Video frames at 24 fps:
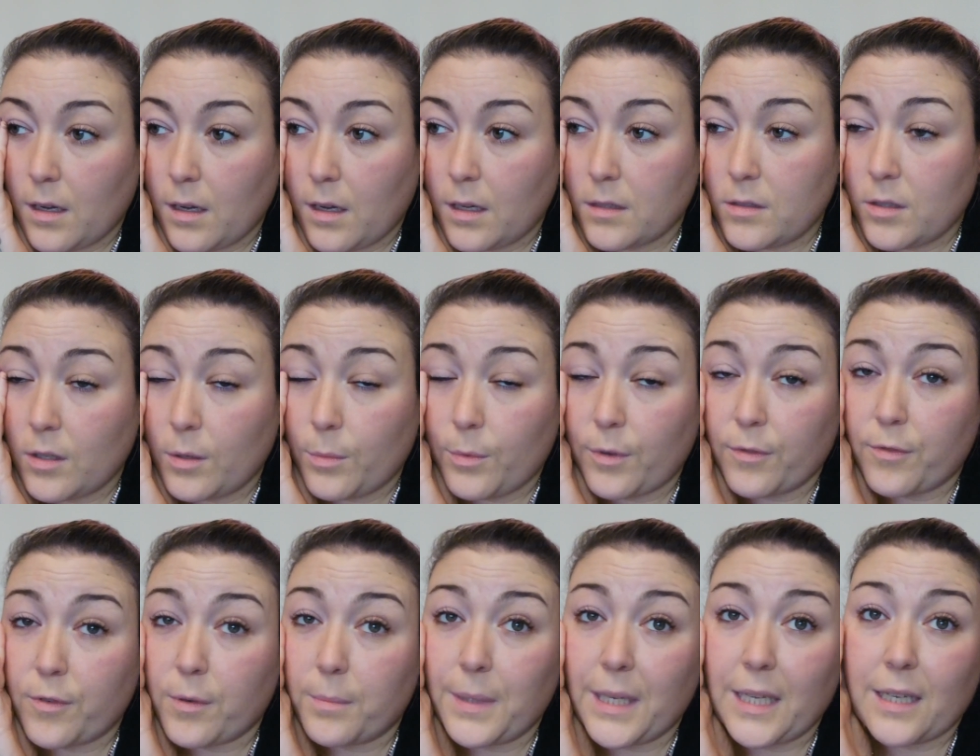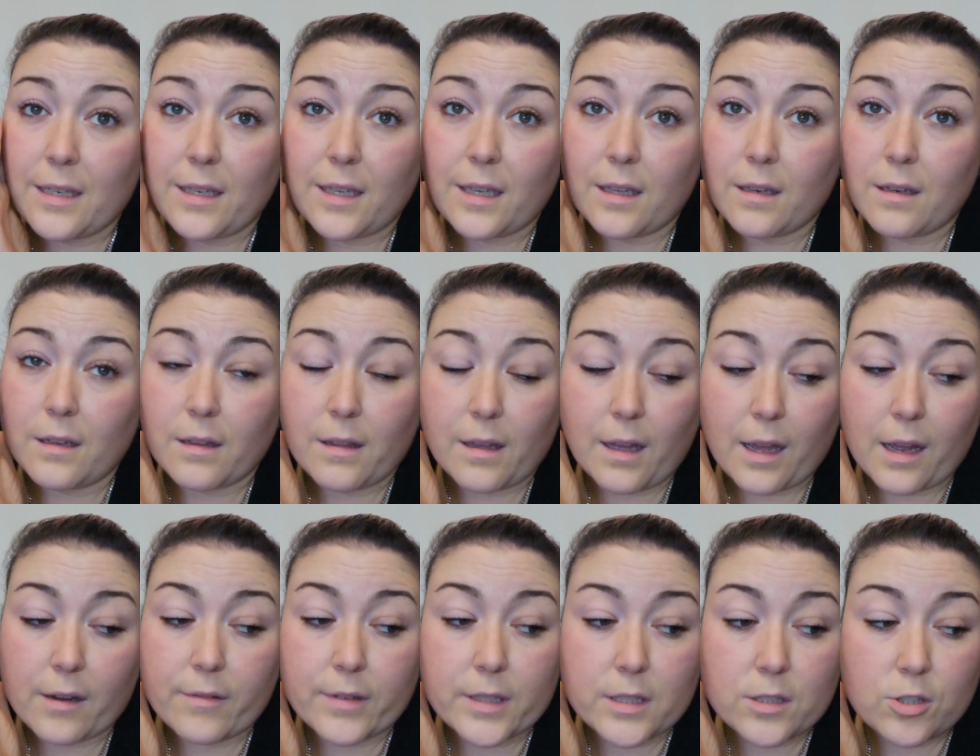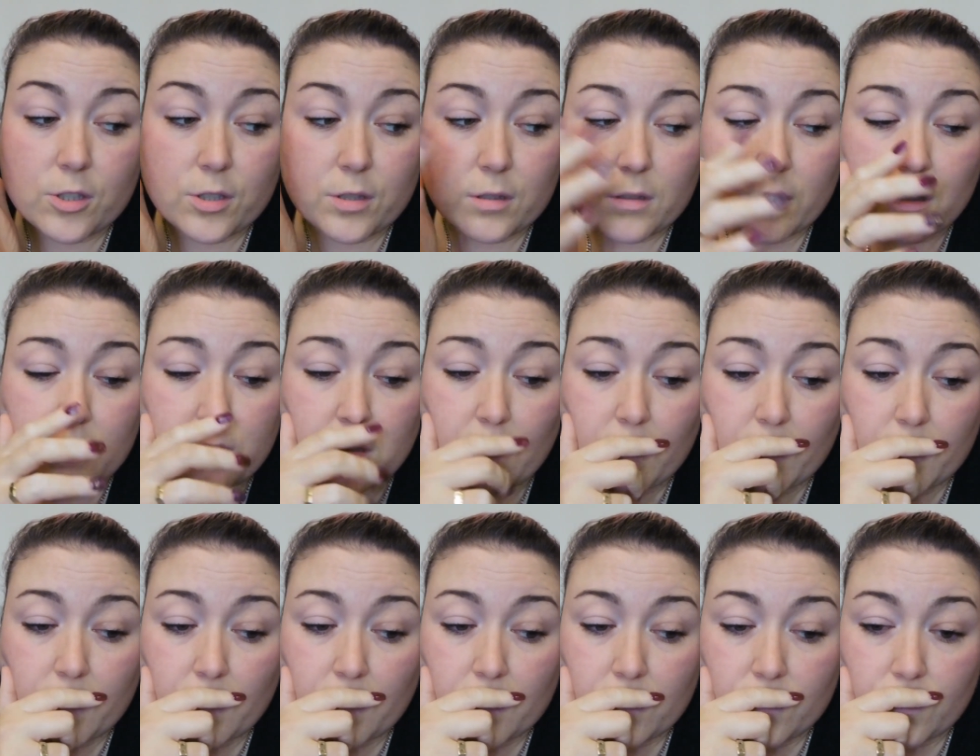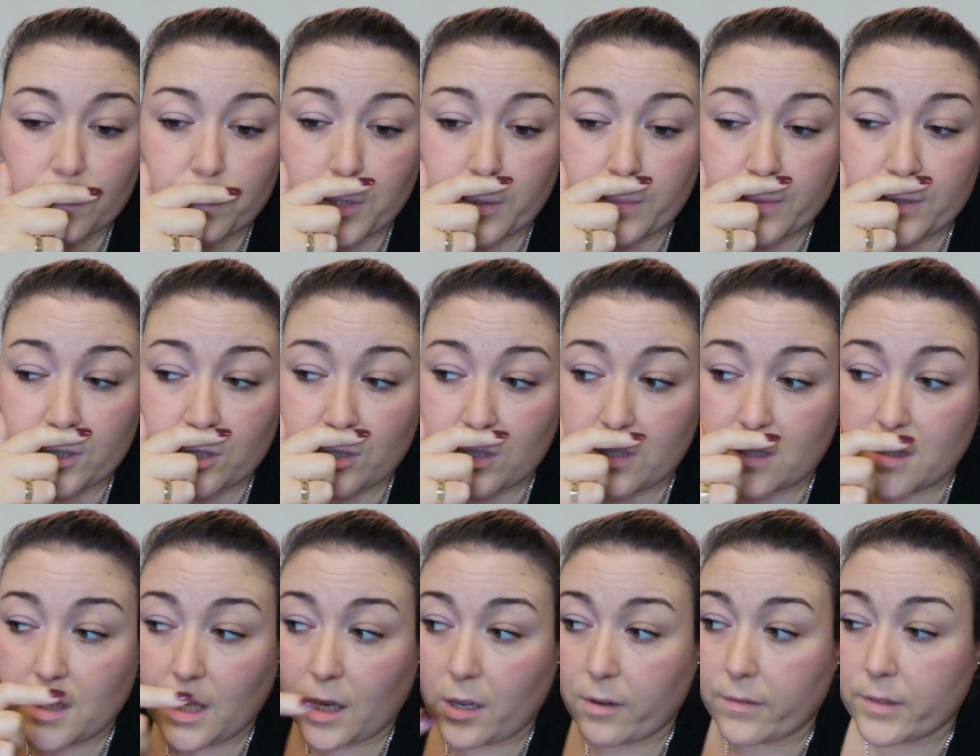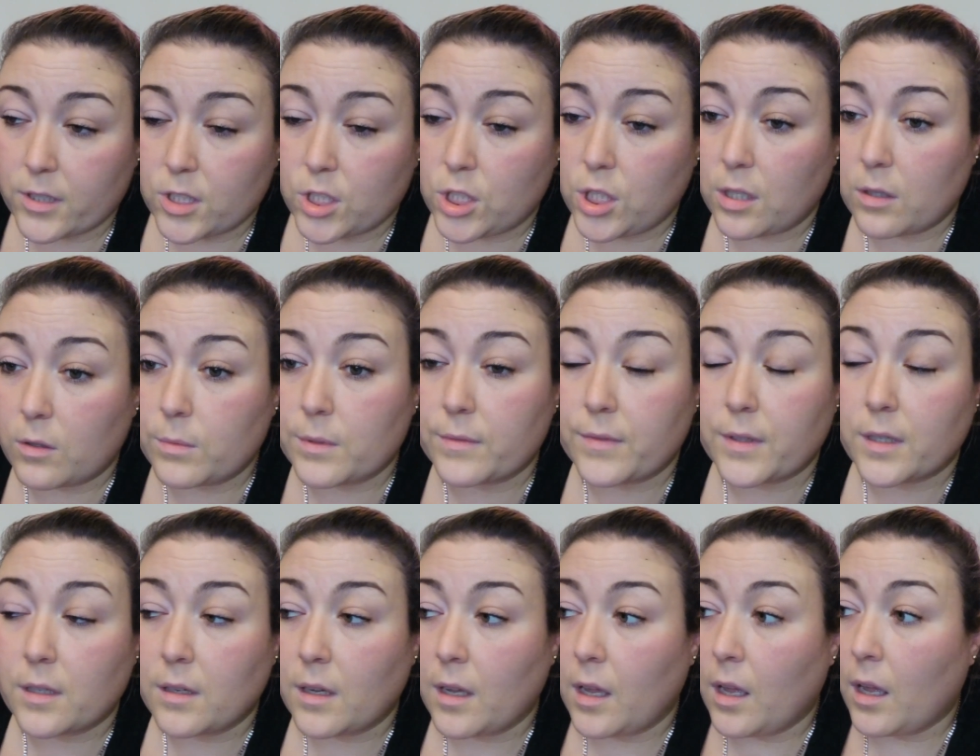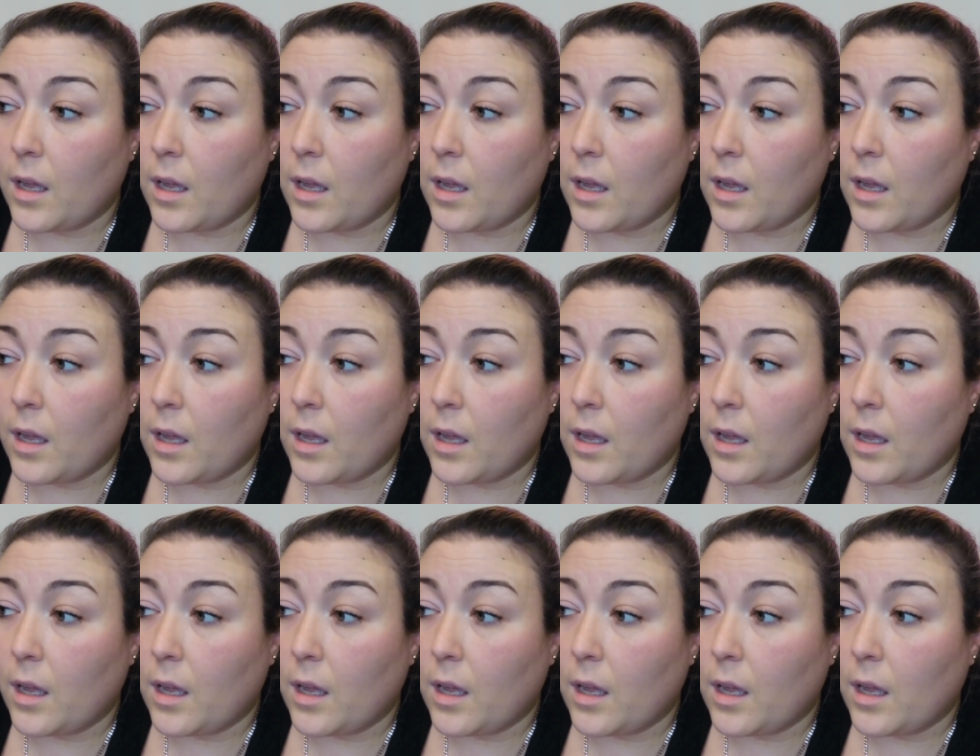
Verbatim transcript: I don't know whether I'm meeting Ian at the garage. I don't know. I'll probably just sit here and chill with a,